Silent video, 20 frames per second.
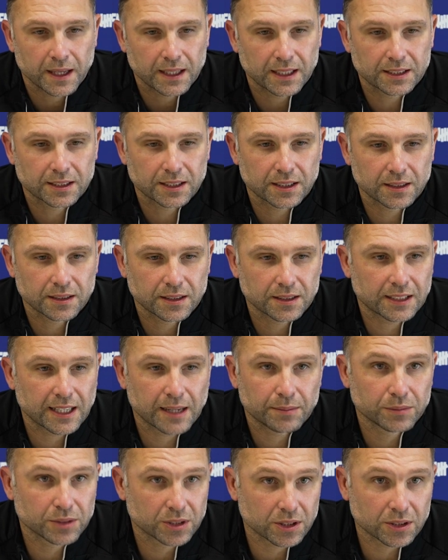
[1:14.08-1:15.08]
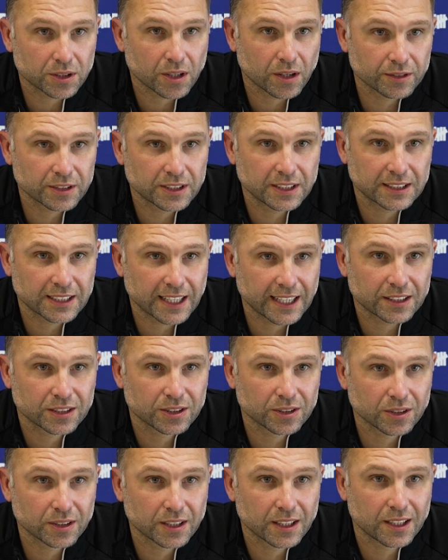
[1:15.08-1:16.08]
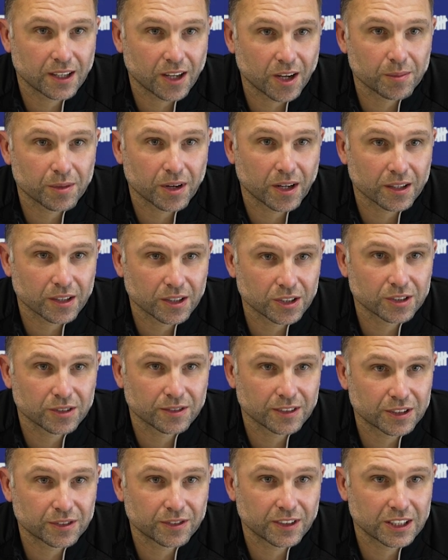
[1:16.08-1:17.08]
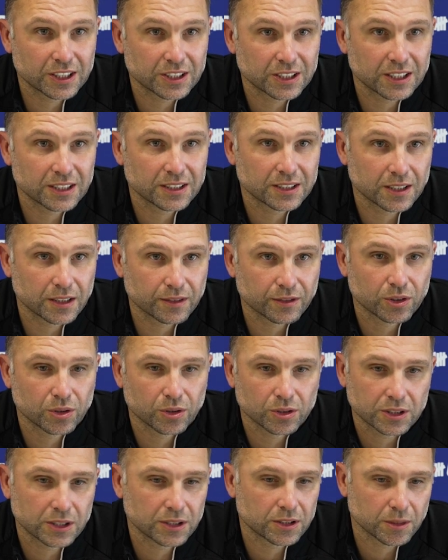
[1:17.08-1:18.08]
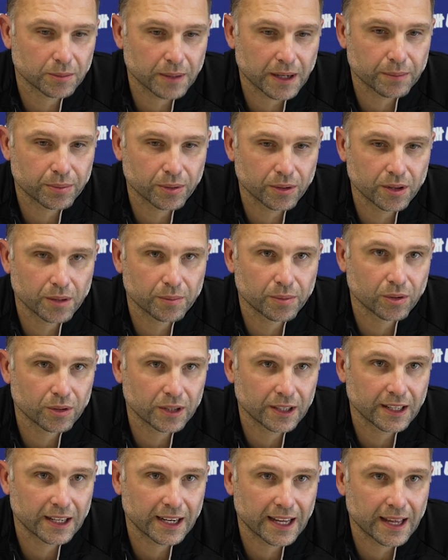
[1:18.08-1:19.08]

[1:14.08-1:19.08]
listen, Dems obviously takes all the limelight because of his finishes, and of course it's about putting the ball in the